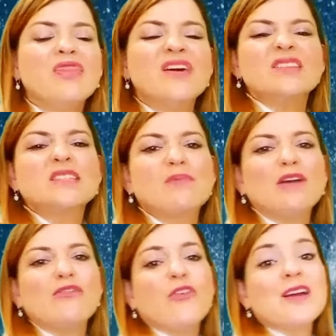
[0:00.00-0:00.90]
This, my
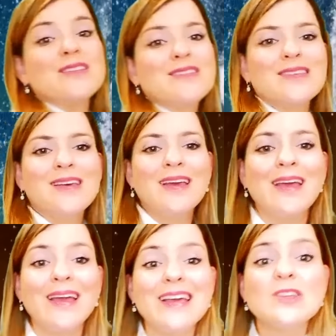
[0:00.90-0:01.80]

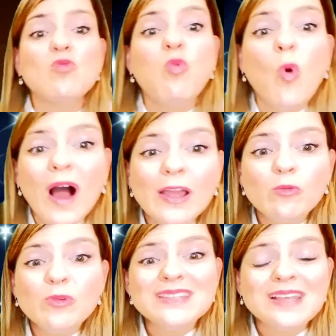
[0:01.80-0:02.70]
friends, is why
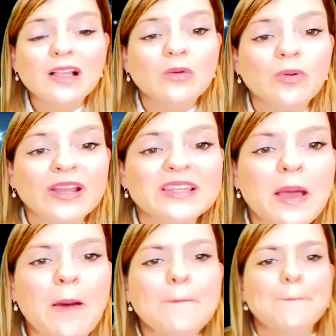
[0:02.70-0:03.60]
we celebrate
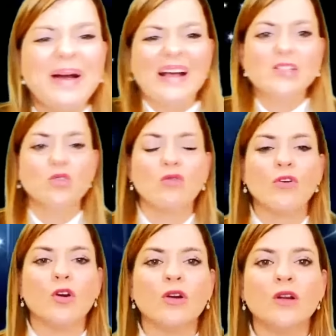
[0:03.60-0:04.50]

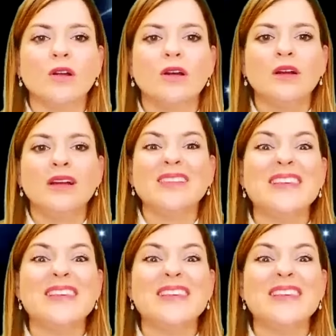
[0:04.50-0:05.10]
Passover.